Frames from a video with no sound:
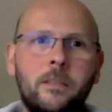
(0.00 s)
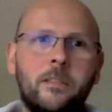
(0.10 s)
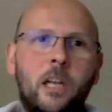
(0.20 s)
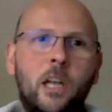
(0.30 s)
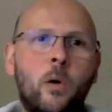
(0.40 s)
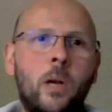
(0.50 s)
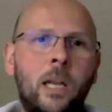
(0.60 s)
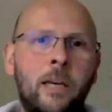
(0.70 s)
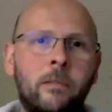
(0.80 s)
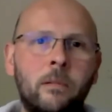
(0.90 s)
lower
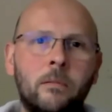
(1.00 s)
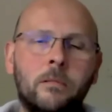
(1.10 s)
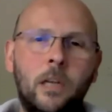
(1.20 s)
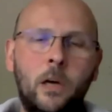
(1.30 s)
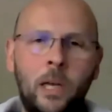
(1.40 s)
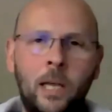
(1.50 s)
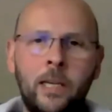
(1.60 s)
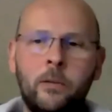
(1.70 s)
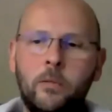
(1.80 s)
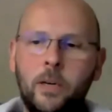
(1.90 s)

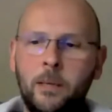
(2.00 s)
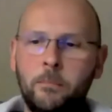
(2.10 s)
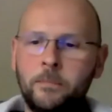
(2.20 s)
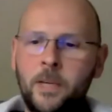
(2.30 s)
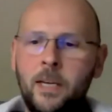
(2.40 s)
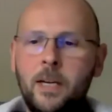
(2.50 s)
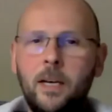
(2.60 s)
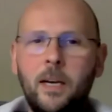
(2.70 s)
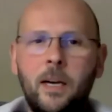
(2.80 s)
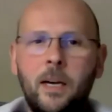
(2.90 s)
layer
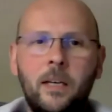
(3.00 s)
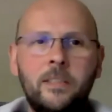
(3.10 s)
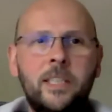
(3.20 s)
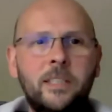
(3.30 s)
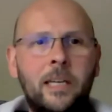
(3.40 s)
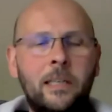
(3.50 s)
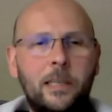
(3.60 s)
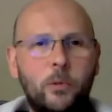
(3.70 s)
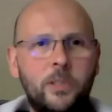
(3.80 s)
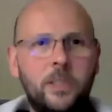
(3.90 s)
disk handling
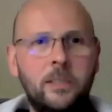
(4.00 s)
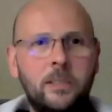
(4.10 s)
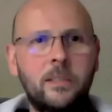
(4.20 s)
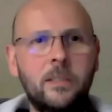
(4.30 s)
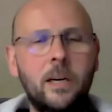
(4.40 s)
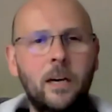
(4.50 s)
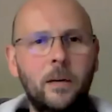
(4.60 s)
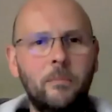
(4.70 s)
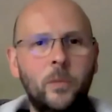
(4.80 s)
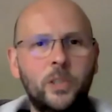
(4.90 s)
routines,
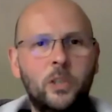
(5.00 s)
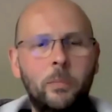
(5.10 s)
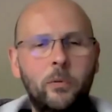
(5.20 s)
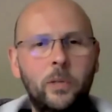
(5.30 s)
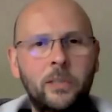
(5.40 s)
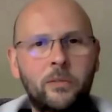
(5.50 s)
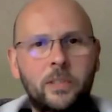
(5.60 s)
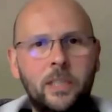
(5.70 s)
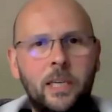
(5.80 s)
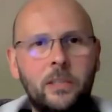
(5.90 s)
which could be really
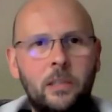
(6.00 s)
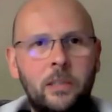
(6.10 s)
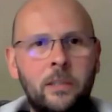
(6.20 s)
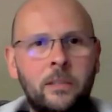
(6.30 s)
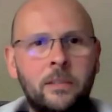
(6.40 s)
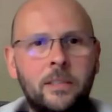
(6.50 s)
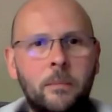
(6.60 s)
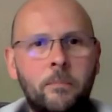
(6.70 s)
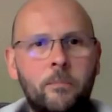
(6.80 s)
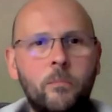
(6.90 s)
interesting actually, and
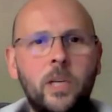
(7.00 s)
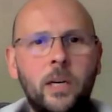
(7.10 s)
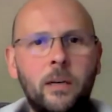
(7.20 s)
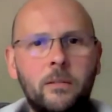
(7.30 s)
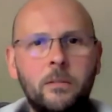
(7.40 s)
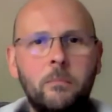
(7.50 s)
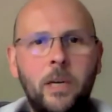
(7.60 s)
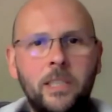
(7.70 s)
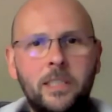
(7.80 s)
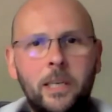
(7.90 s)
might
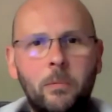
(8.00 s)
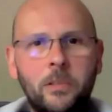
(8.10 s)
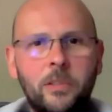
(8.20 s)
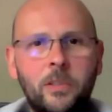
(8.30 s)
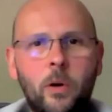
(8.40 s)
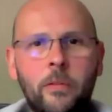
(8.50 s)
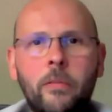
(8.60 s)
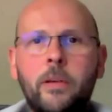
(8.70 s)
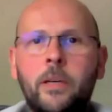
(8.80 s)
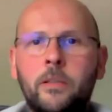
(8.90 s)
enable us to do other
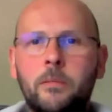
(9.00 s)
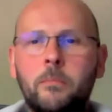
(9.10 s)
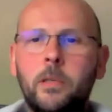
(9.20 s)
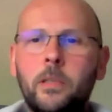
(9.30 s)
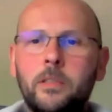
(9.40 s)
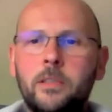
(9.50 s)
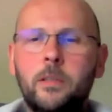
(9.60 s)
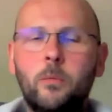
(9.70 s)
things. But watch this